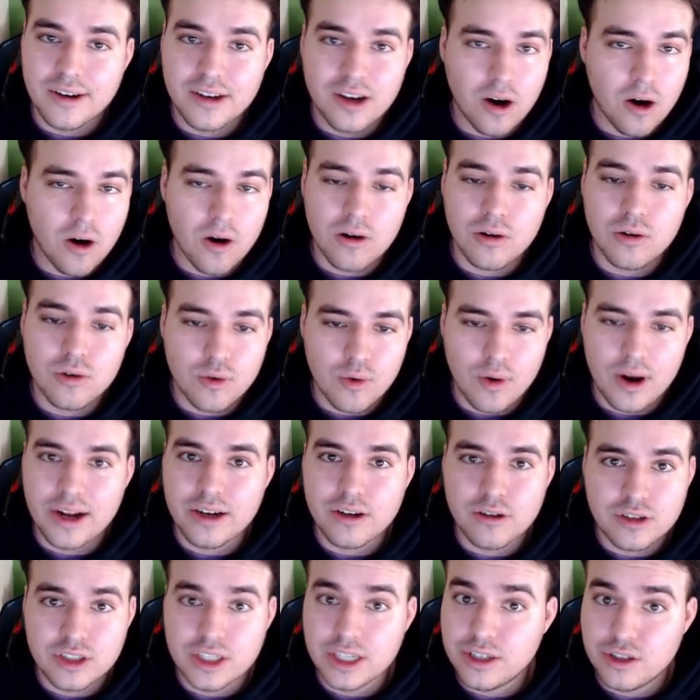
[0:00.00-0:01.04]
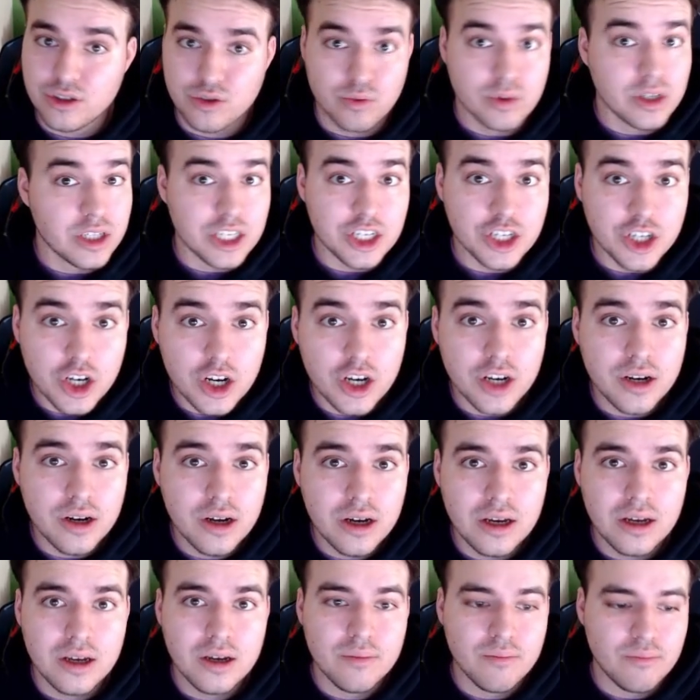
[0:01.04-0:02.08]
Carl Granderson is really good,
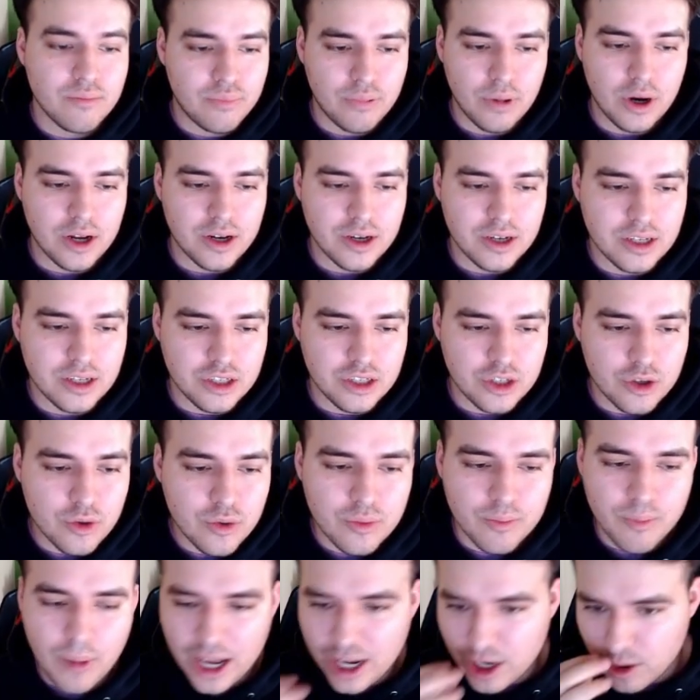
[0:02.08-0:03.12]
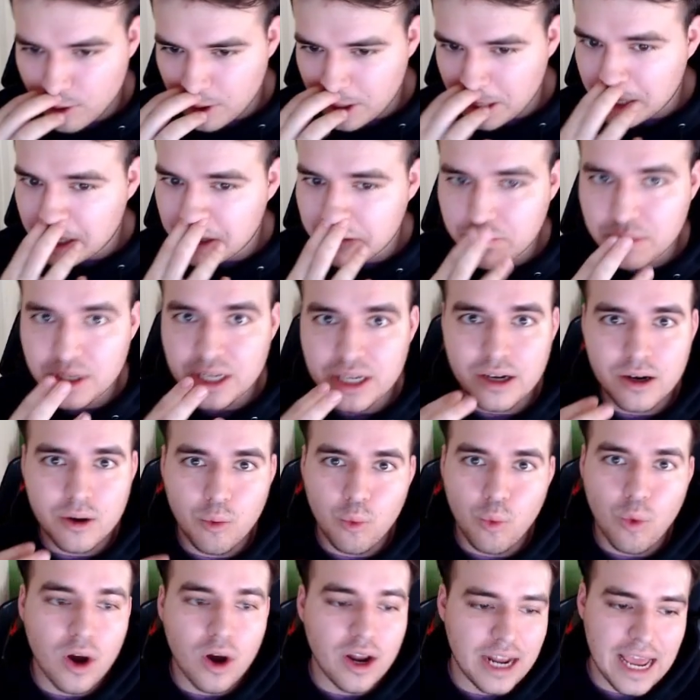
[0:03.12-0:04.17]
but Mike Green can be a
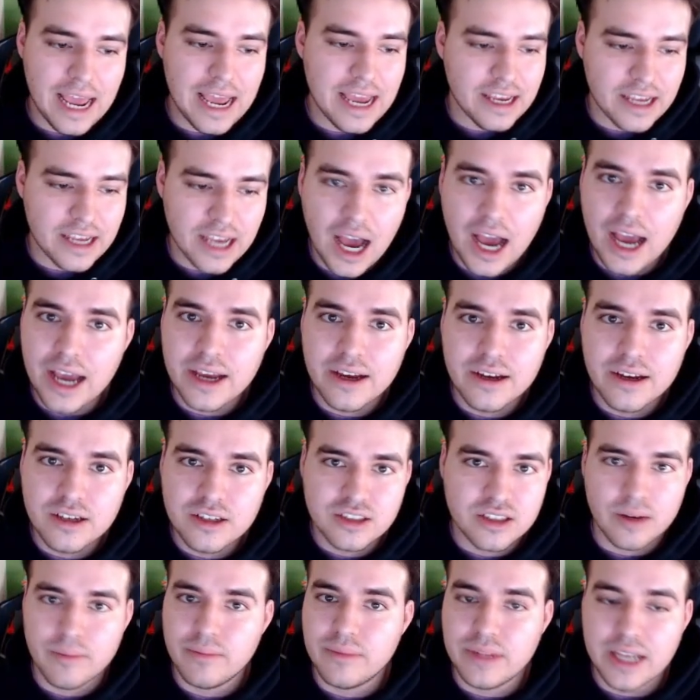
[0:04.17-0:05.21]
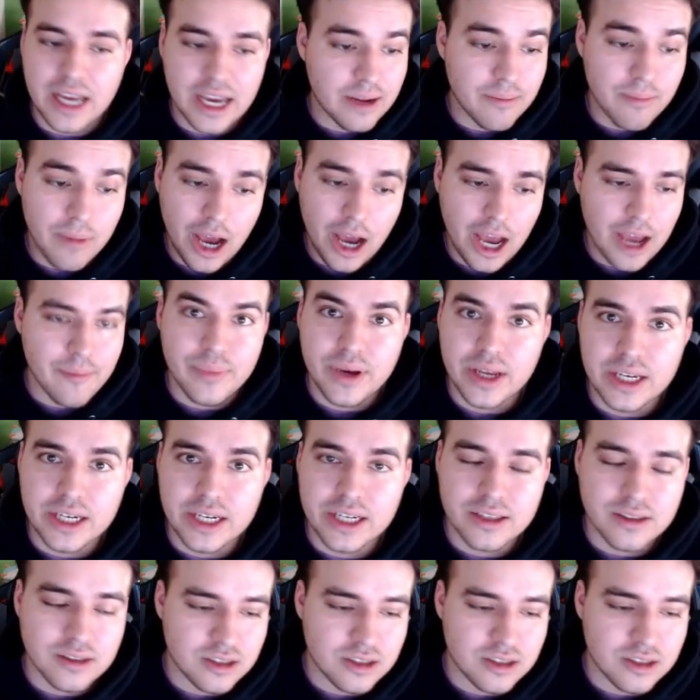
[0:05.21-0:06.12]
1A guy someday, in my opinion.